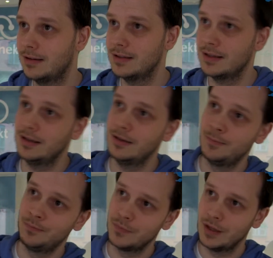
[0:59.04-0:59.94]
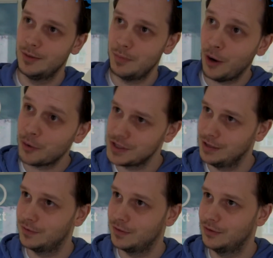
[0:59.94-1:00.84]
there is a power
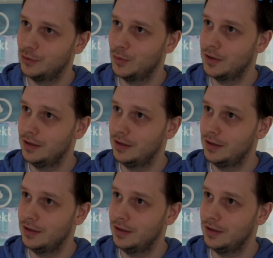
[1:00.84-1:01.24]
shift to